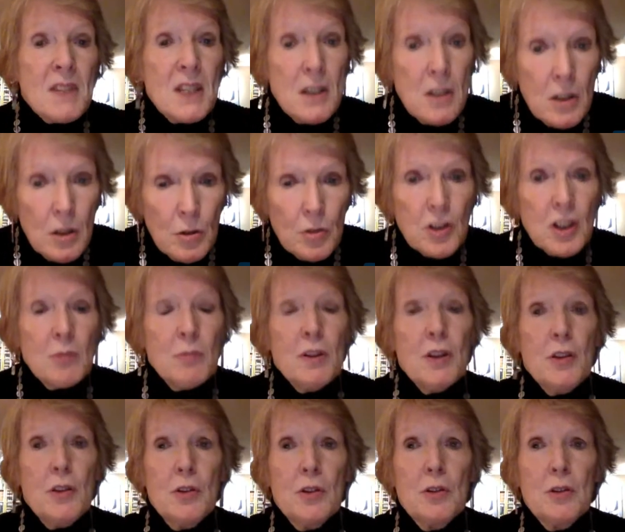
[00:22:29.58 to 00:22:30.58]
it used to
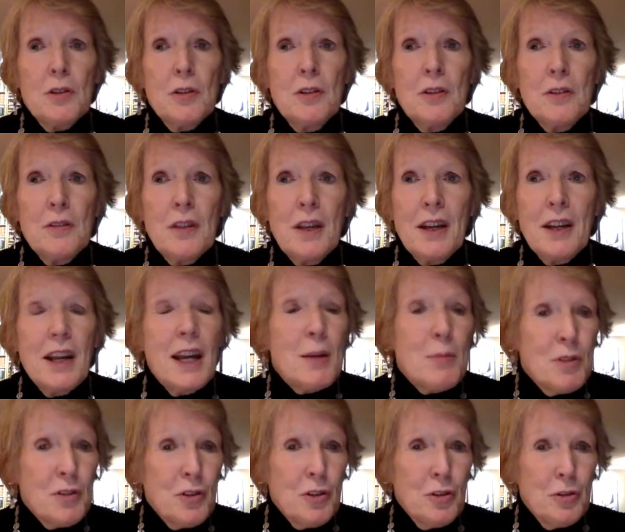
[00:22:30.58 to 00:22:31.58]
be thought that
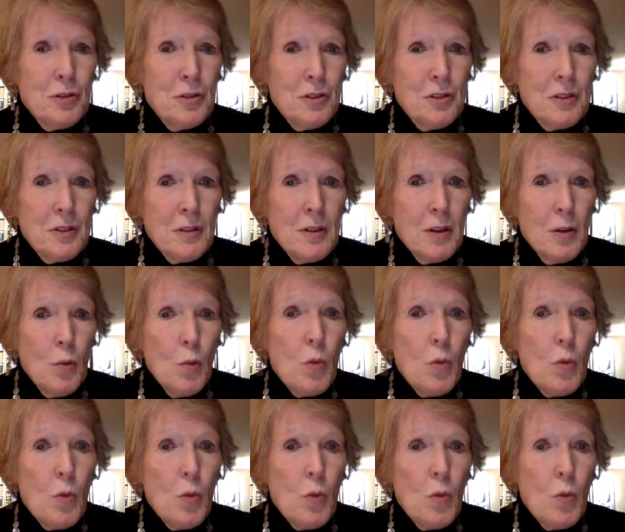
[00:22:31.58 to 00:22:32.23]
Amazons